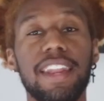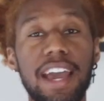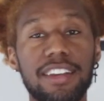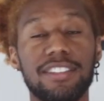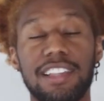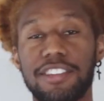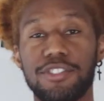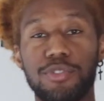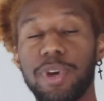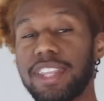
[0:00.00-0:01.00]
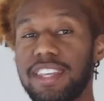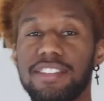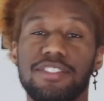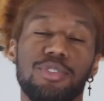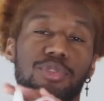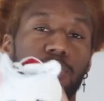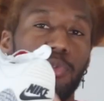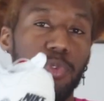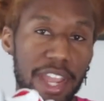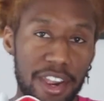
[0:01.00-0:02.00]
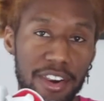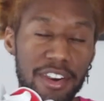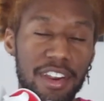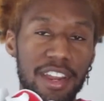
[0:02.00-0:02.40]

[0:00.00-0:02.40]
Next, let's swing these to the rear.